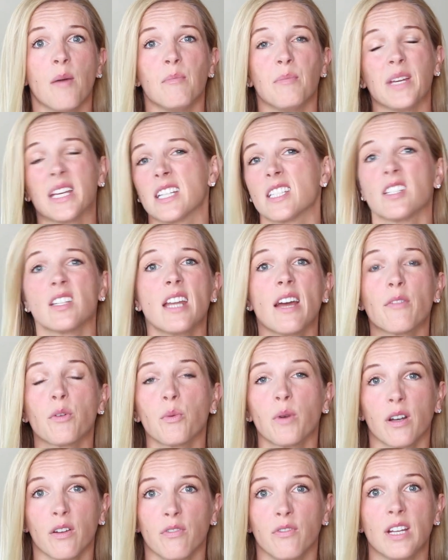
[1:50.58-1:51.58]
because you never
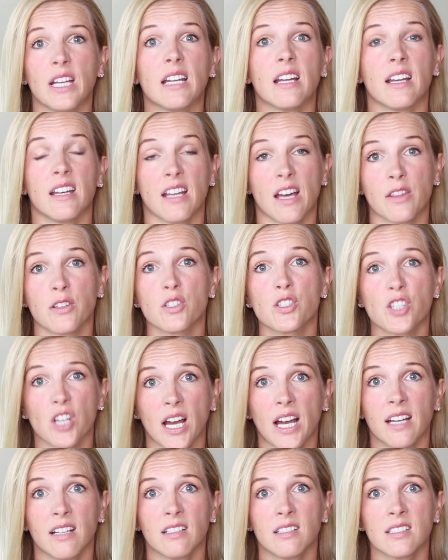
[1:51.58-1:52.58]
want to feed another
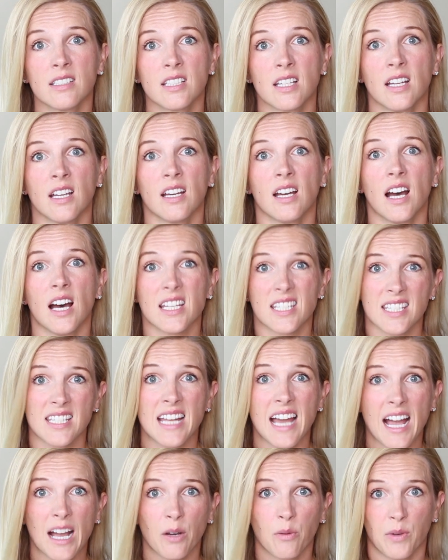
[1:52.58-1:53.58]
child a
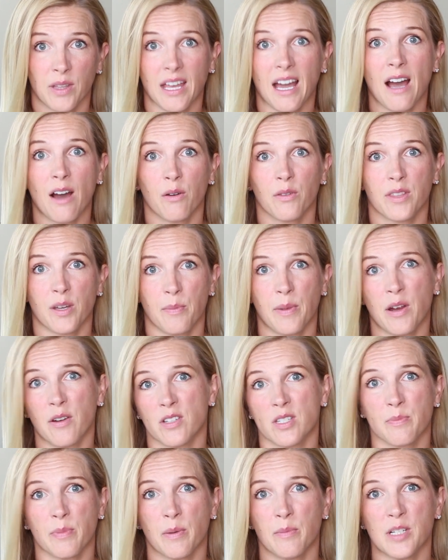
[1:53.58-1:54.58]
snack without their
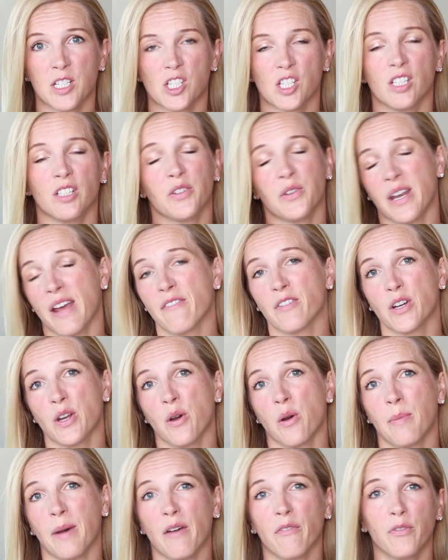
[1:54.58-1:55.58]
parents' permission. You never
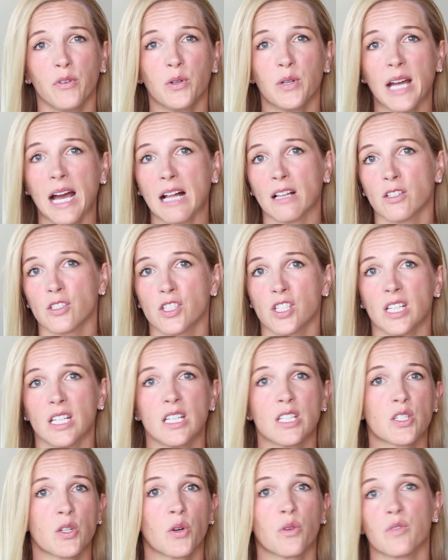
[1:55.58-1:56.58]
know about food
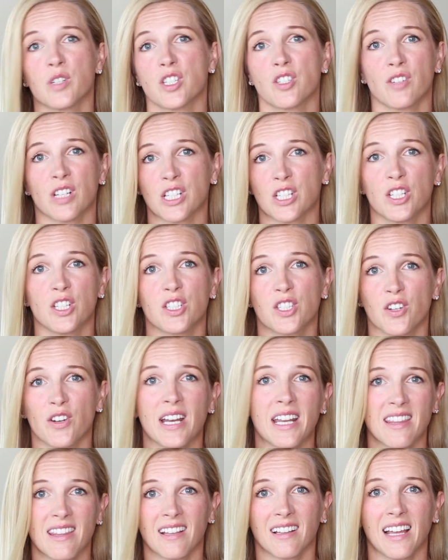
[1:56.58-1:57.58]
allergies or restrictions or
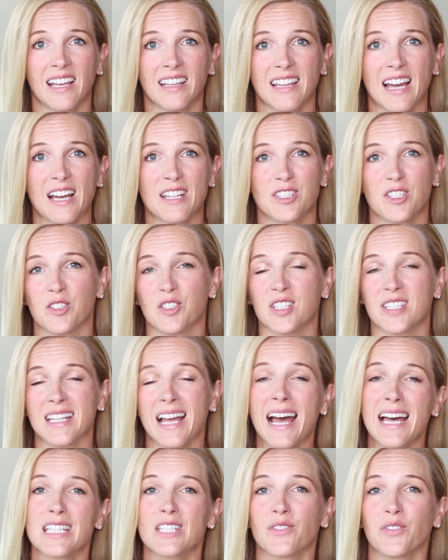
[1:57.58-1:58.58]
anything like that. So just
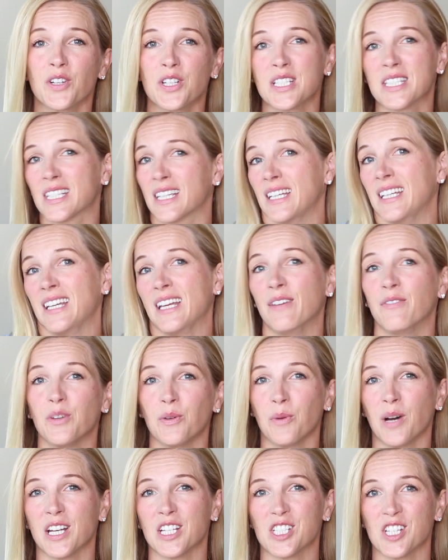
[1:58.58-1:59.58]
ask first if
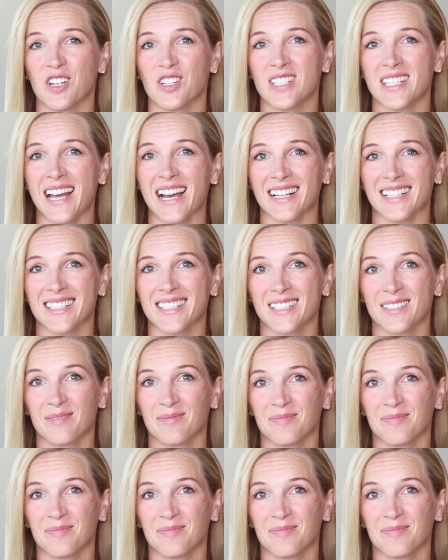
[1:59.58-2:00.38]
you want to share snacks.